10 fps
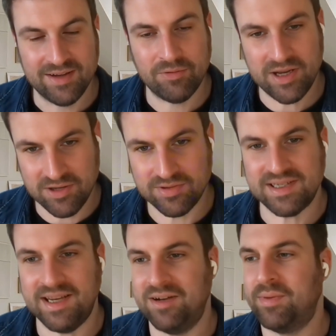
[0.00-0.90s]
and when you were
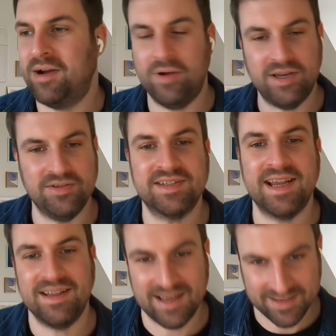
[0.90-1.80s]
saying about when you
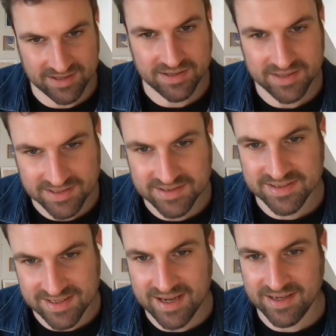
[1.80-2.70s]
say that thing you need
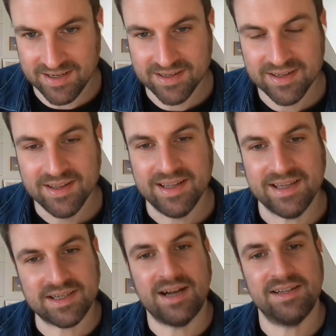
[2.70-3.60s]
to say,
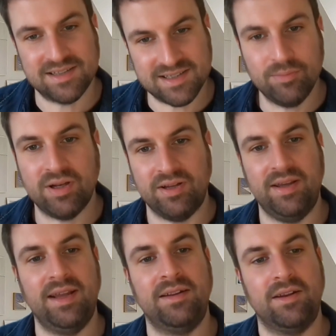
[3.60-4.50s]
it's kind of
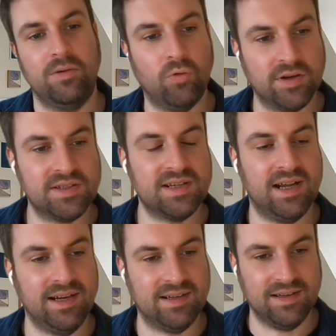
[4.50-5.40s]
similar in that once
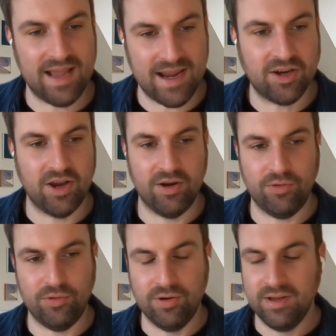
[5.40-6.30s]
I'd let
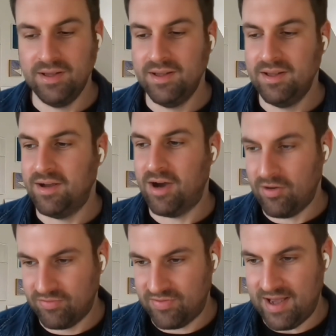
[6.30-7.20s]
go
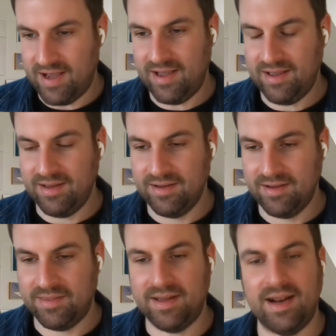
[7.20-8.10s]
of that,
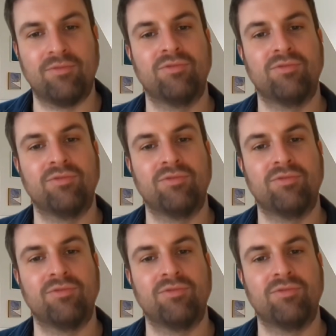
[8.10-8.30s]
that I